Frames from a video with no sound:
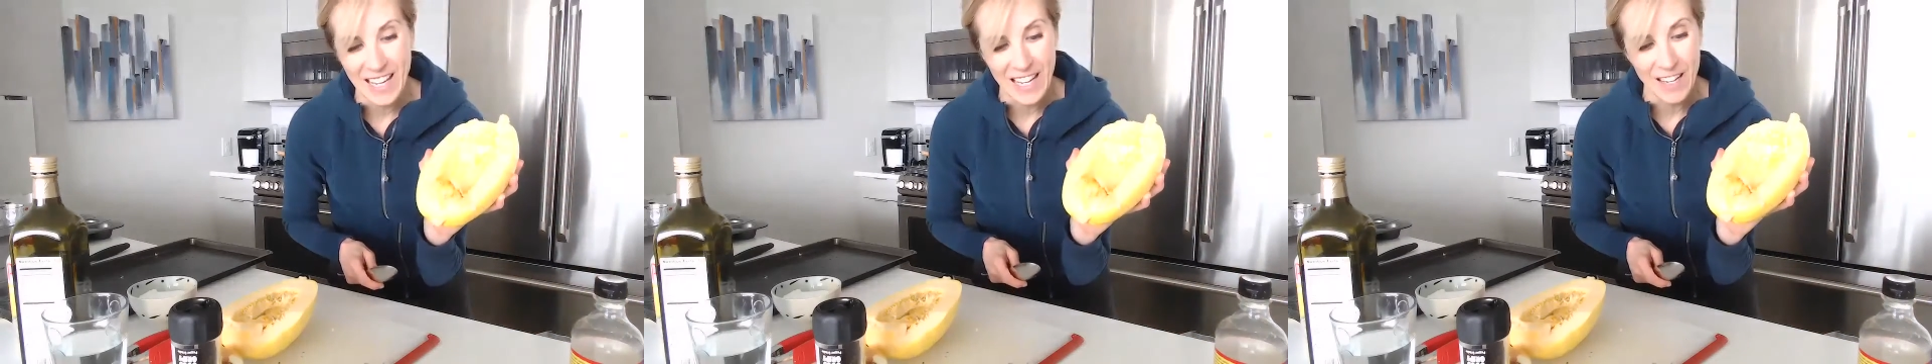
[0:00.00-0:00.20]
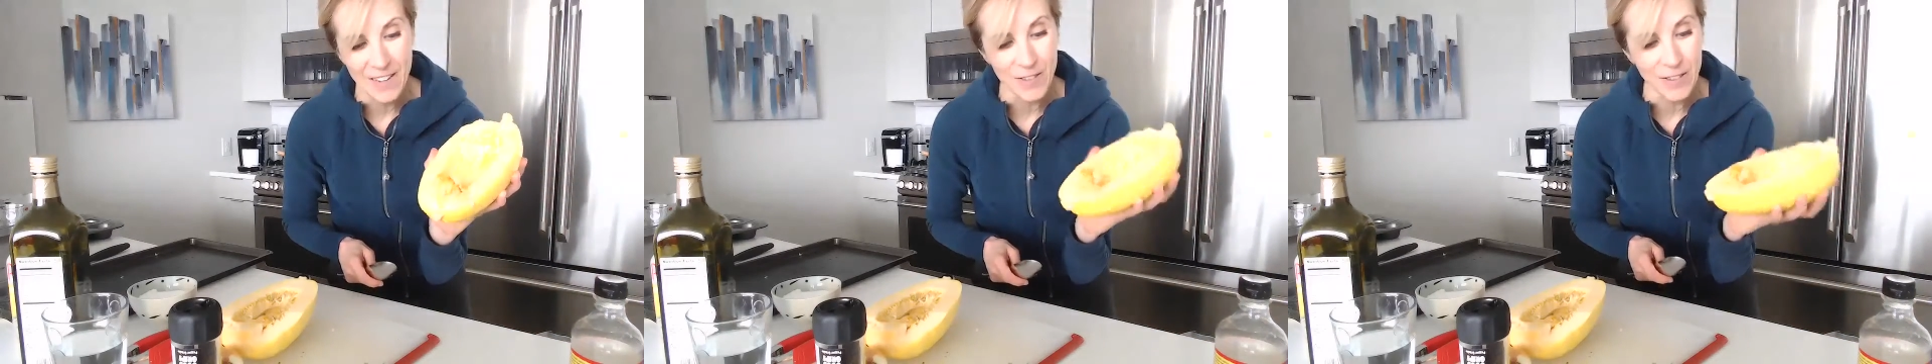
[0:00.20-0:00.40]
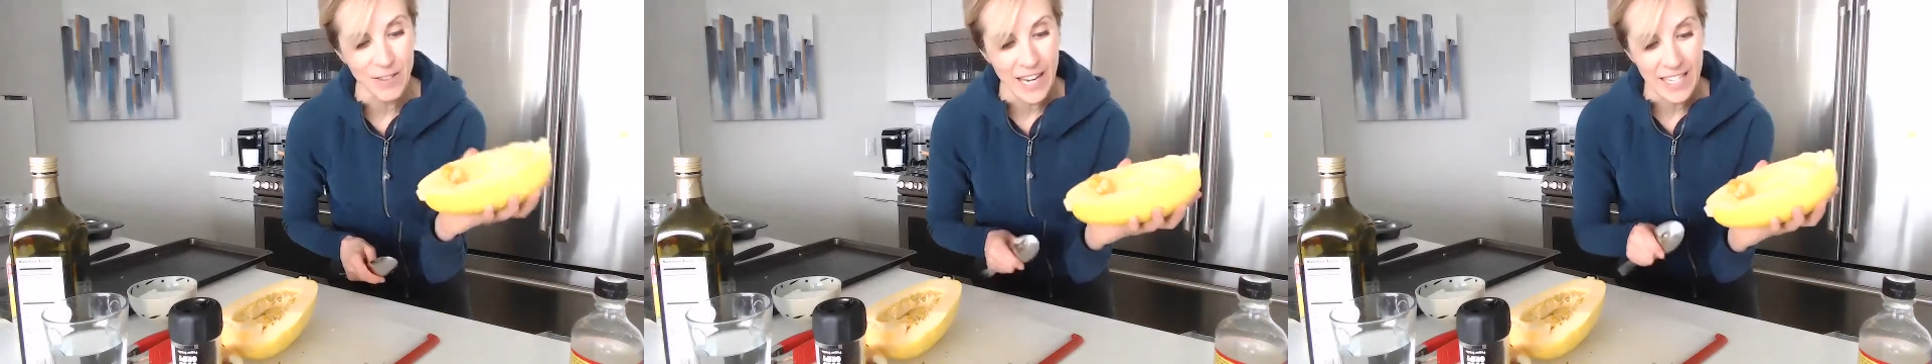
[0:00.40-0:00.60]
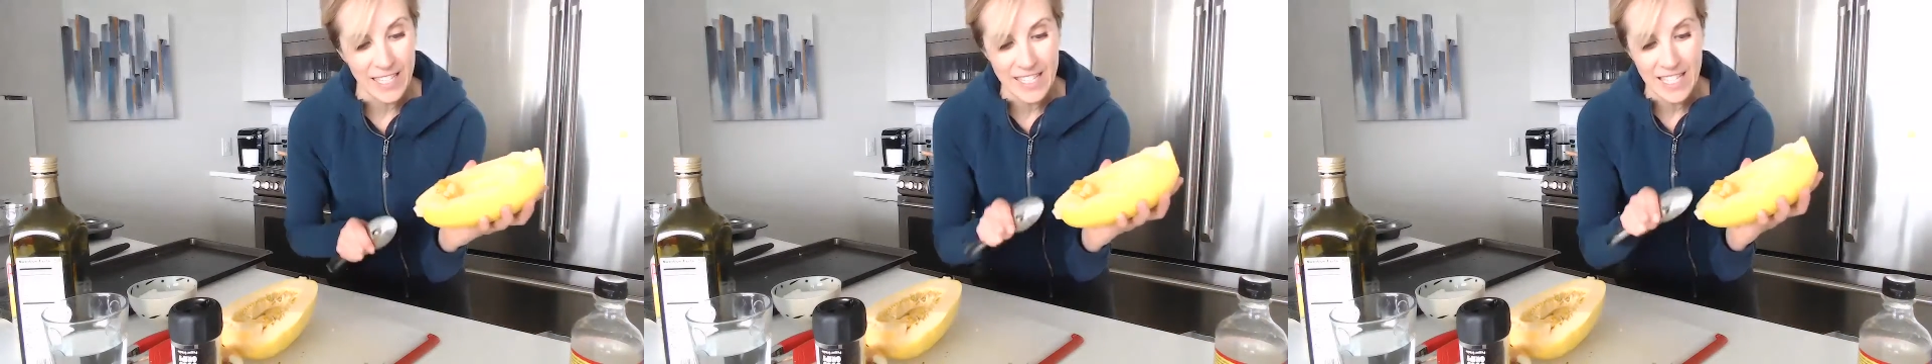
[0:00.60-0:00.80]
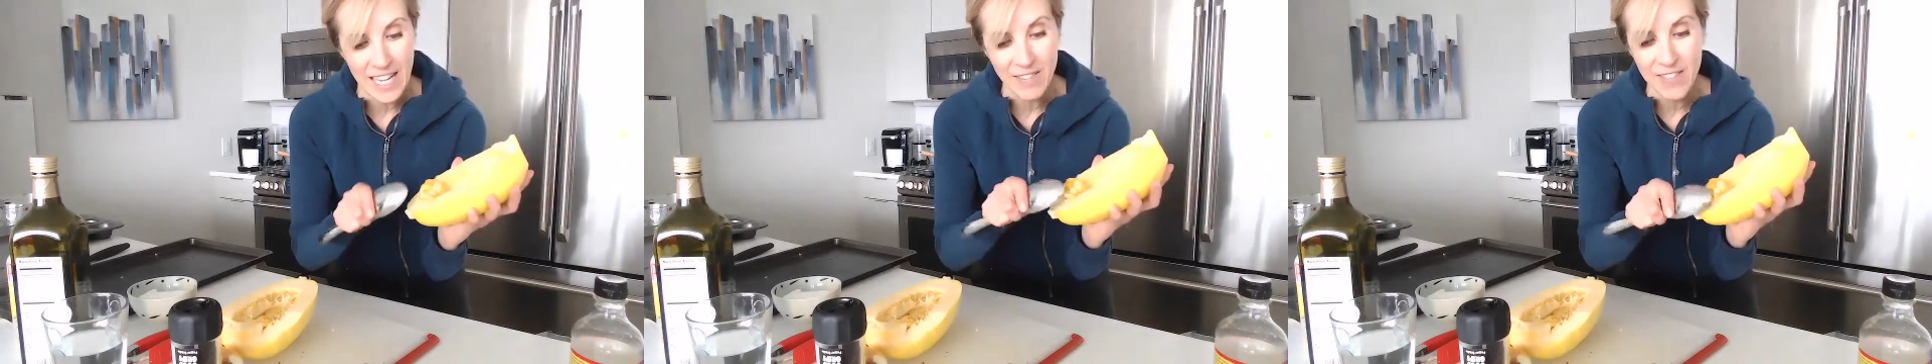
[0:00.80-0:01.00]
If you'd like,
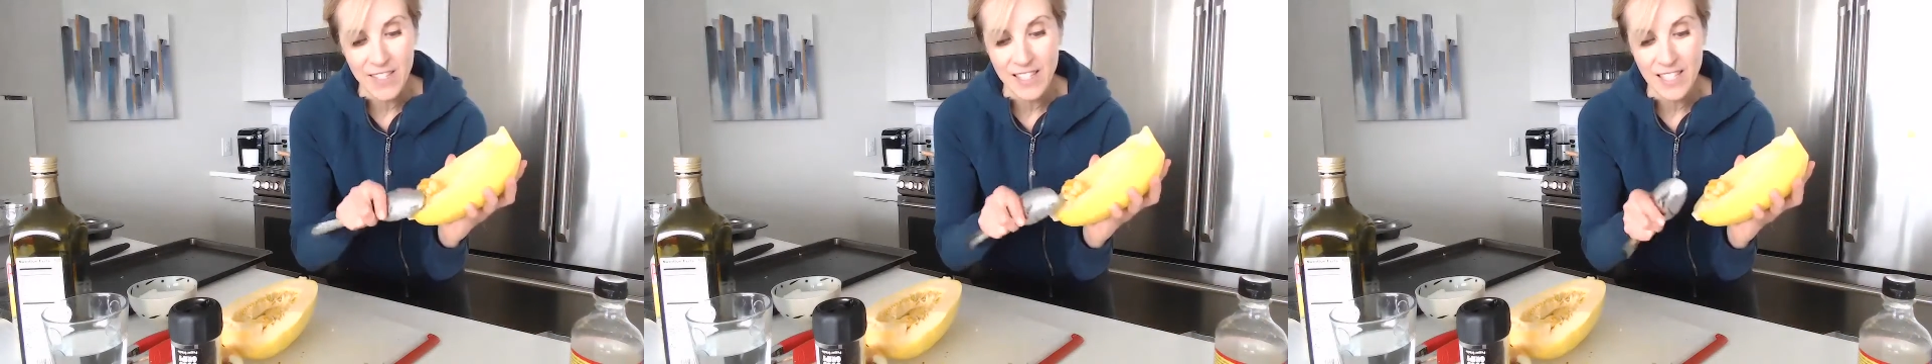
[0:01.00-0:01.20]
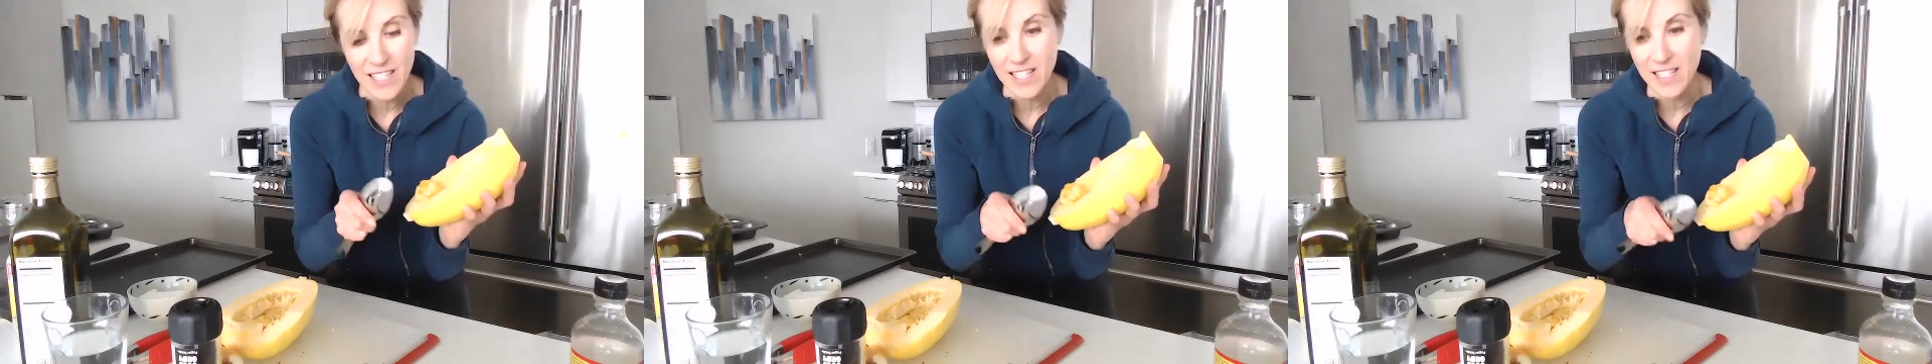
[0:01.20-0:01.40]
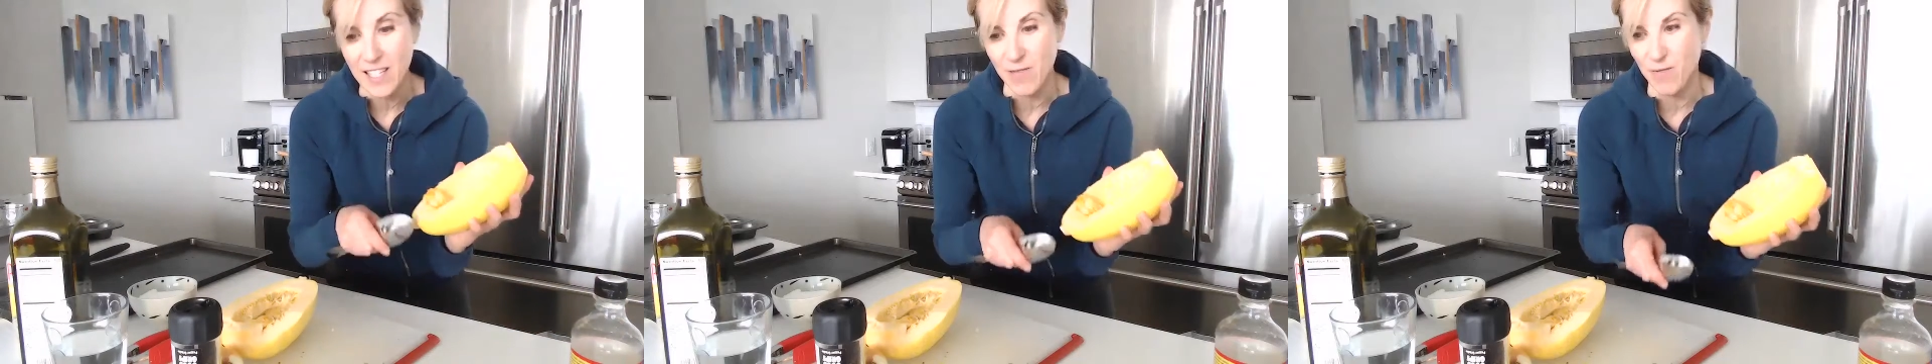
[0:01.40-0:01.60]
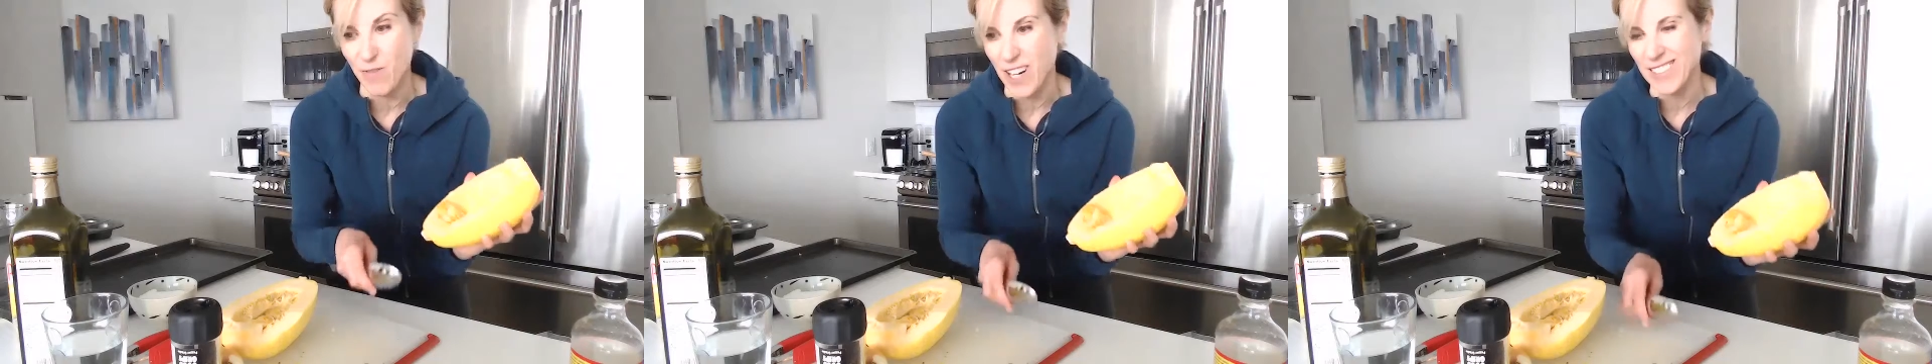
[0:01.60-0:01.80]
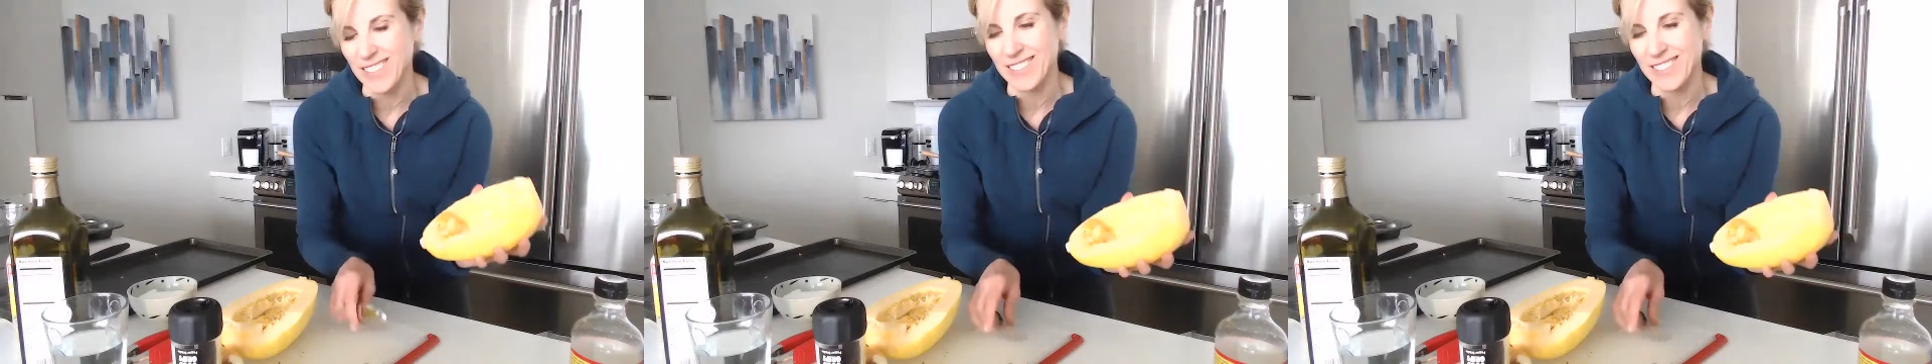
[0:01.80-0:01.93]
save the seeds, and